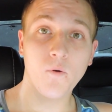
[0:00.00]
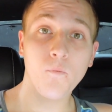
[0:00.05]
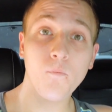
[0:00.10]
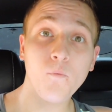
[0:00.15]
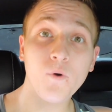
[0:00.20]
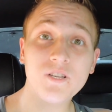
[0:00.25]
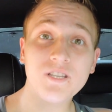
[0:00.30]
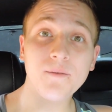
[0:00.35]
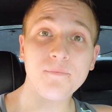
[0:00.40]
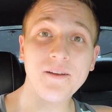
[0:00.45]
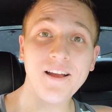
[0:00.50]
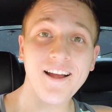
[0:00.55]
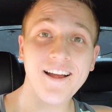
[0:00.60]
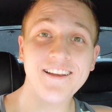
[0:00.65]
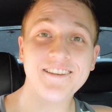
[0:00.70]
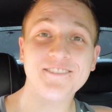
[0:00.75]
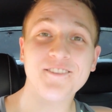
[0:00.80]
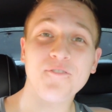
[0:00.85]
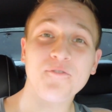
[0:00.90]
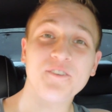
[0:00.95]
What's up
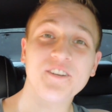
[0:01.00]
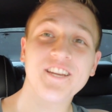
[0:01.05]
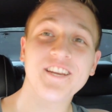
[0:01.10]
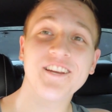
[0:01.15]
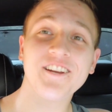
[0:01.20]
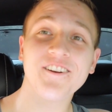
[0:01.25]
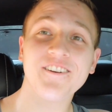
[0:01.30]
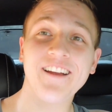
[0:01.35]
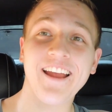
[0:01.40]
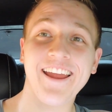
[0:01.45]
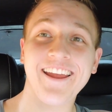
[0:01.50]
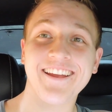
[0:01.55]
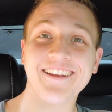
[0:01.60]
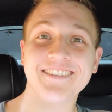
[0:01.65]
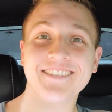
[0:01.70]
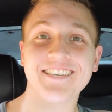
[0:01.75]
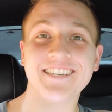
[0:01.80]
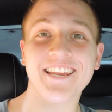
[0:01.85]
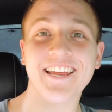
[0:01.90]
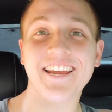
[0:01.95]
guys, Logan here, and
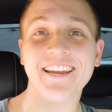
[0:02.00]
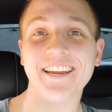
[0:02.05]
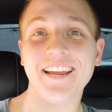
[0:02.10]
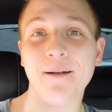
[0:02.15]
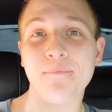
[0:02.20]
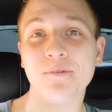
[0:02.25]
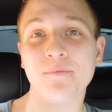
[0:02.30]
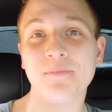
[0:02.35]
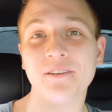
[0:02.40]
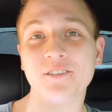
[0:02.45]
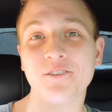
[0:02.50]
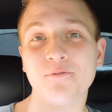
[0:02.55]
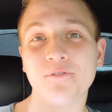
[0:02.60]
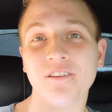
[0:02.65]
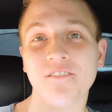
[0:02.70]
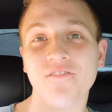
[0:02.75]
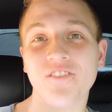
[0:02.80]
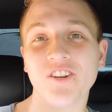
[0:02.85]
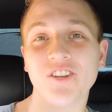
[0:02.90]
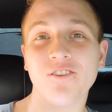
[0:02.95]
today I'm going to be doing
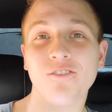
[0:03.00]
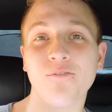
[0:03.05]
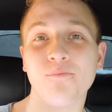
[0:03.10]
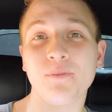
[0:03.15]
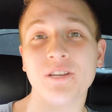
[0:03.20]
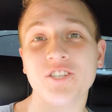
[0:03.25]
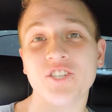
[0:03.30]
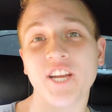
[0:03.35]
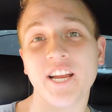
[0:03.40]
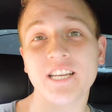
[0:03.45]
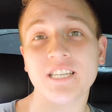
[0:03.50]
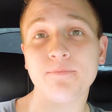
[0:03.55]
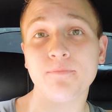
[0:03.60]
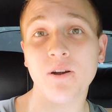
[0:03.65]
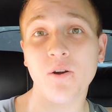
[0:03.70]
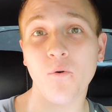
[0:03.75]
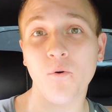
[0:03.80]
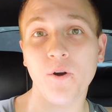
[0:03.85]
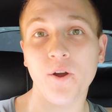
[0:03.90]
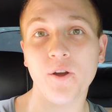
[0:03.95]
a video of me changing
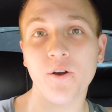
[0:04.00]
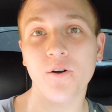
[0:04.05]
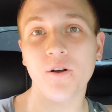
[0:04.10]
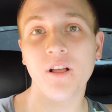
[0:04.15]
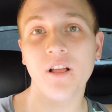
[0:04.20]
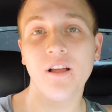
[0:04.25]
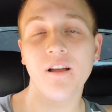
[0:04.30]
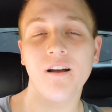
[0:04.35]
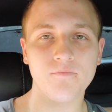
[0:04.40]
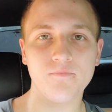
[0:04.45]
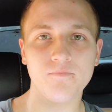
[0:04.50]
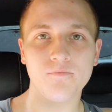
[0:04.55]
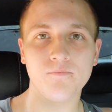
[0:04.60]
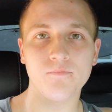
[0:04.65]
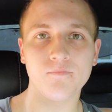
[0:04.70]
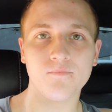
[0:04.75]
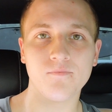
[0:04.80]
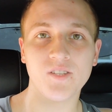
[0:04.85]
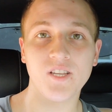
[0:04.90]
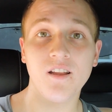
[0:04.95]
my oil.
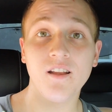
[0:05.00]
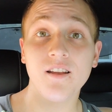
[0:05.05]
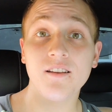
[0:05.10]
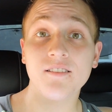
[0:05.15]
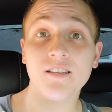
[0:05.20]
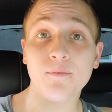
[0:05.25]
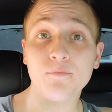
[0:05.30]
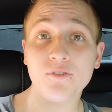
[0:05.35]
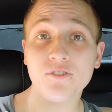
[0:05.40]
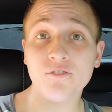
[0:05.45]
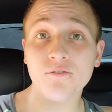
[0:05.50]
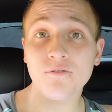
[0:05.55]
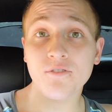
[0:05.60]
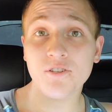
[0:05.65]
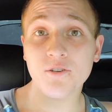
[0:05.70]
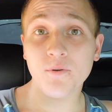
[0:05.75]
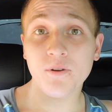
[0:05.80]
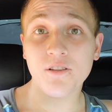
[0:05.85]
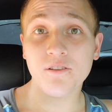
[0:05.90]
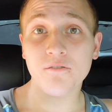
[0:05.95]
Now I'm just doing this
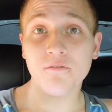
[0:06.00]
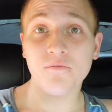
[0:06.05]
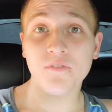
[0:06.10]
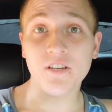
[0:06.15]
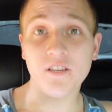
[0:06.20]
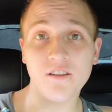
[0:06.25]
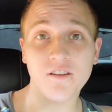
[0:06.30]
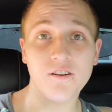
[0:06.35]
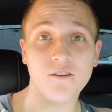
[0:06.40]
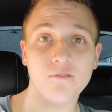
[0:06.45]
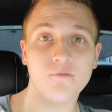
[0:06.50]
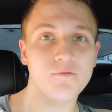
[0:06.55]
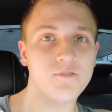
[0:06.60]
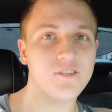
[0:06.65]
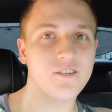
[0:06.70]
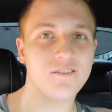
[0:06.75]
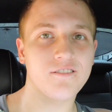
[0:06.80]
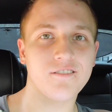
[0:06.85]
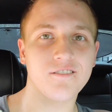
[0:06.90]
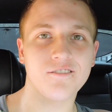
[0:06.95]
quick little video
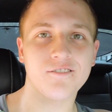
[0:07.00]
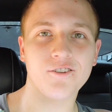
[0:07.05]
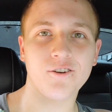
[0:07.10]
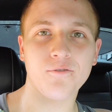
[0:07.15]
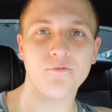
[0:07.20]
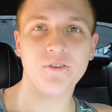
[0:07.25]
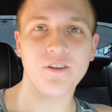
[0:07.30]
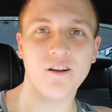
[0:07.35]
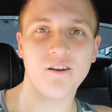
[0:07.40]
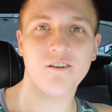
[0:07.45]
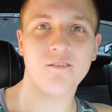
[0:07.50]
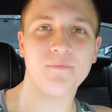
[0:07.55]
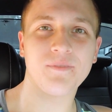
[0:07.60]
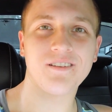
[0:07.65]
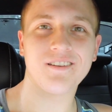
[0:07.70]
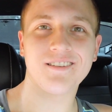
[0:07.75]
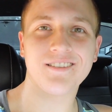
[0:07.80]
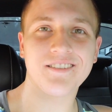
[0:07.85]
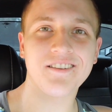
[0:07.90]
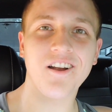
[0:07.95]
just to show y'all, I mean,
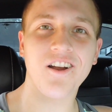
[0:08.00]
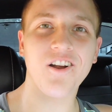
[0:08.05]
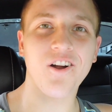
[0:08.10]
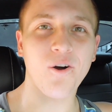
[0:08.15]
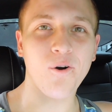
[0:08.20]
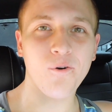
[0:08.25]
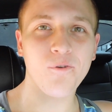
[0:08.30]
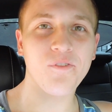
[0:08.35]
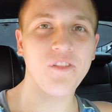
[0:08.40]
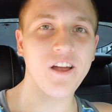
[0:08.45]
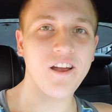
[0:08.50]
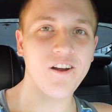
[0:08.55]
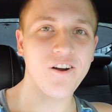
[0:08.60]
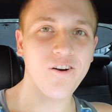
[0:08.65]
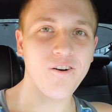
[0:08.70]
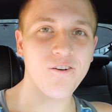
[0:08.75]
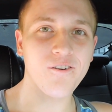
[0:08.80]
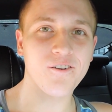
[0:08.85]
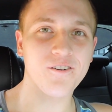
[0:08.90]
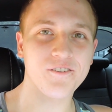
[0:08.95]
it's not all that
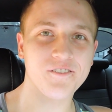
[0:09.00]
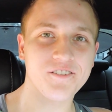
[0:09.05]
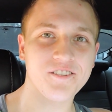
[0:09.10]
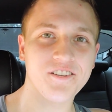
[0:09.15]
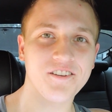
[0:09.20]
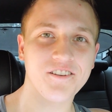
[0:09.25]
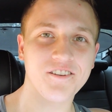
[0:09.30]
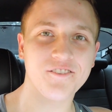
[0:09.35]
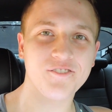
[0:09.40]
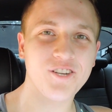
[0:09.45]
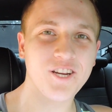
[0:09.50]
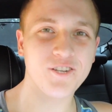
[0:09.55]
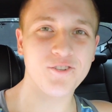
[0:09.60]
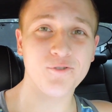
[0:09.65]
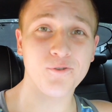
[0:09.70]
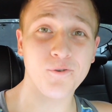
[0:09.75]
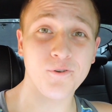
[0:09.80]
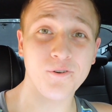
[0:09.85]
hard to change your